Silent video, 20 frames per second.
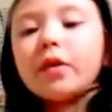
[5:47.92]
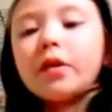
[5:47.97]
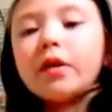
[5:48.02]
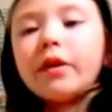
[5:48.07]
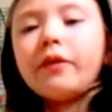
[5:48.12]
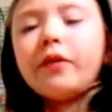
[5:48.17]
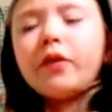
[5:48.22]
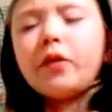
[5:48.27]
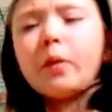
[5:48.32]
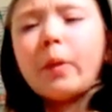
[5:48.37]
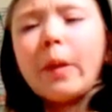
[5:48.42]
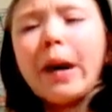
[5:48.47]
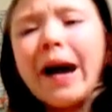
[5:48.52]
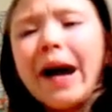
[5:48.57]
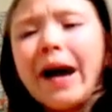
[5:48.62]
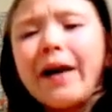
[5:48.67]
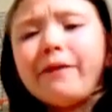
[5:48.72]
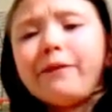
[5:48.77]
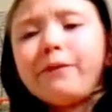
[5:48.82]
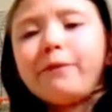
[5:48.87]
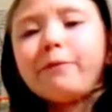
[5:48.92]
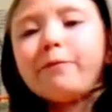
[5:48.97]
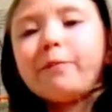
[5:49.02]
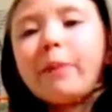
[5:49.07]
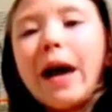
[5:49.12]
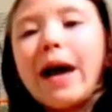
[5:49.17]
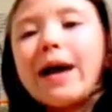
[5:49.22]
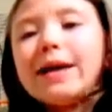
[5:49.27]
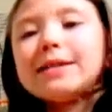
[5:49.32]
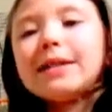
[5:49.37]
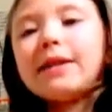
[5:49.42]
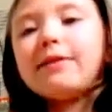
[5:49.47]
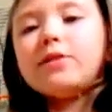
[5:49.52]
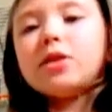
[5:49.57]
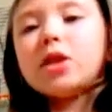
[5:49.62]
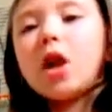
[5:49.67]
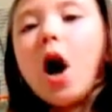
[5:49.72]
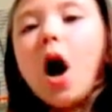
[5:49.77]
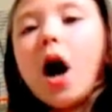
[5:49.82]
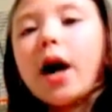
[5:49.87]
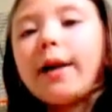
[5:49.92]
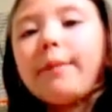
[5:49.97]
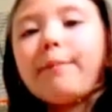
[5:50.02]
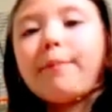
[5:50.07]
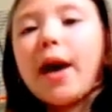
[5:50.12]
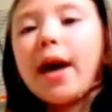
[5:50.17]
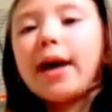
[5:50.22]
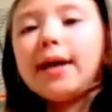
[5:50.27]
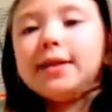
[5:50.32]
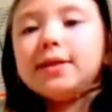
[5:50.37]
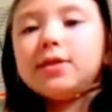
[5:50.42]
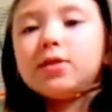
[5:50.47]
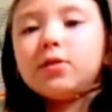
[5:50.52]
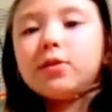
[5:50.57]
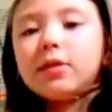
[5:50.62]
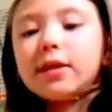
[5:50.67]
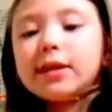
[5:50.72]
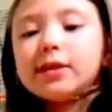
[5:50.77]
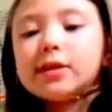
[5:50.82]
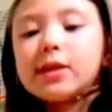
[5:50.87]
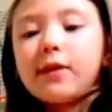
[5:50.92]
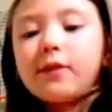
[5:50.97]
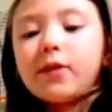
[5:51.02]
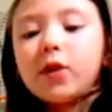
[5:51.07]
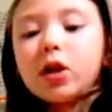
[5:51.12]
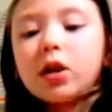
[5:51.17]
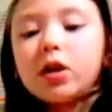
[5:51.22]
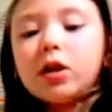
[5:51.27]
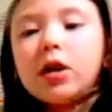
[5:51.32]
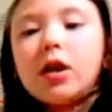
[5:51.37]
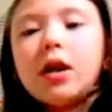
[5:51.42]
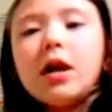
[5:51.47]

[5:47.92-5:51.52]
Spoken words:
if you have pet safe dye and paint or whatever,